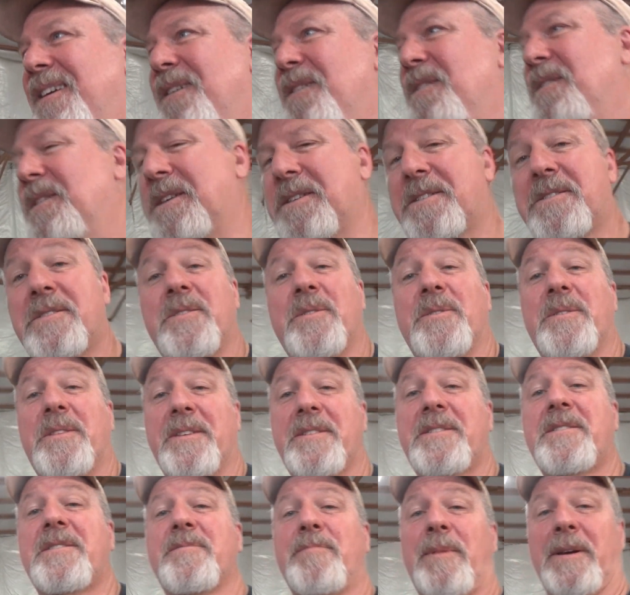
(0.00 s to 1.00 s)

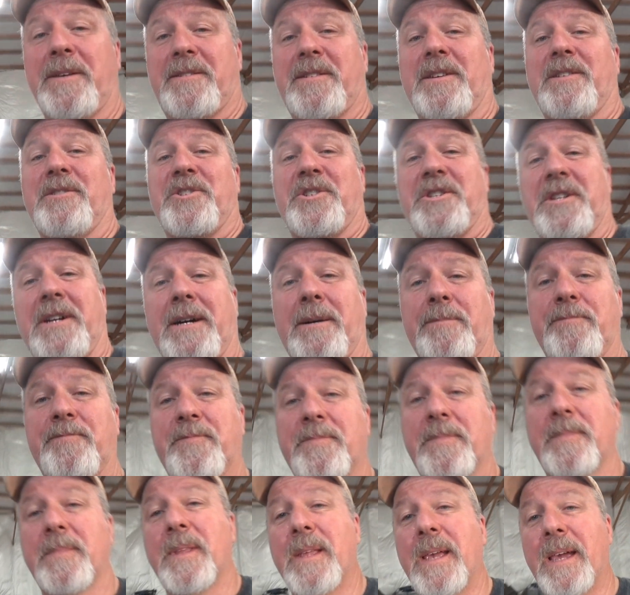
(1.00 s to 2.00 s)
This is my son's shop,
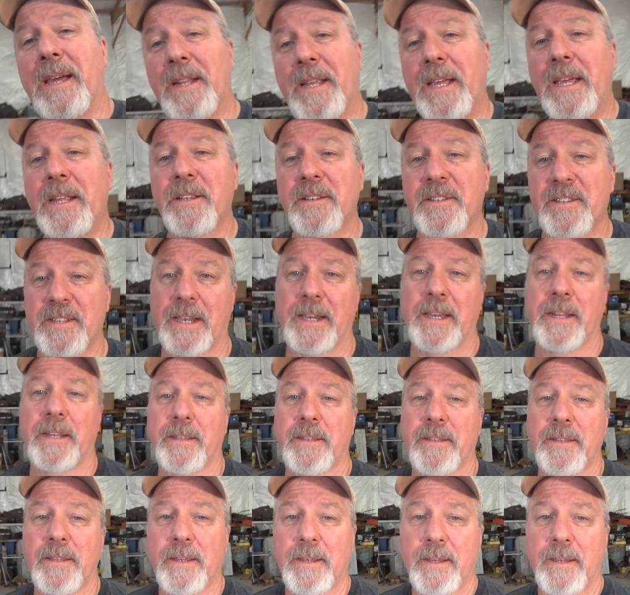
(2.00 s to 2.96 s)
and he decided